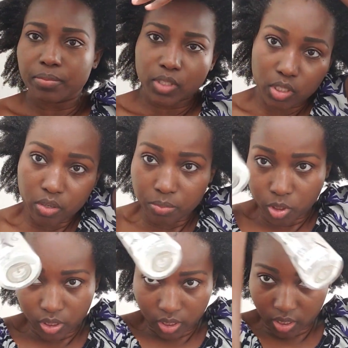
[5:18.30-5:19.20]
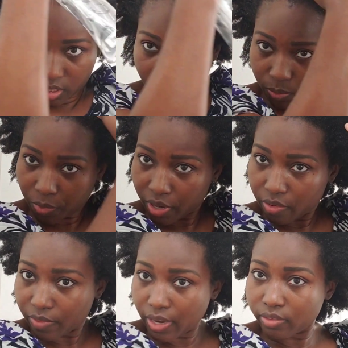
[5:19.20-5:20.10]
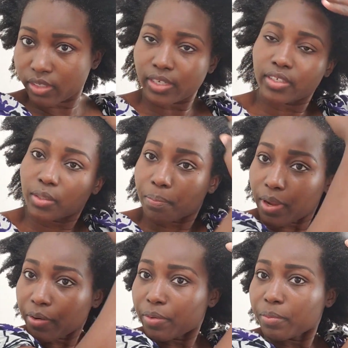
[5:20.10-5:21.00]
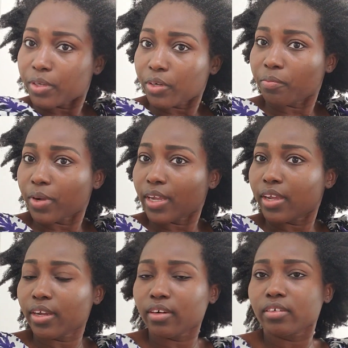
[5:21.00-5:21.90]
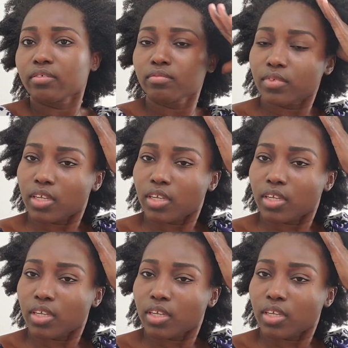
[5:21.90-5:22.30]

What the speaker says: So I'm just gonna spray around like the perimeter of my hair.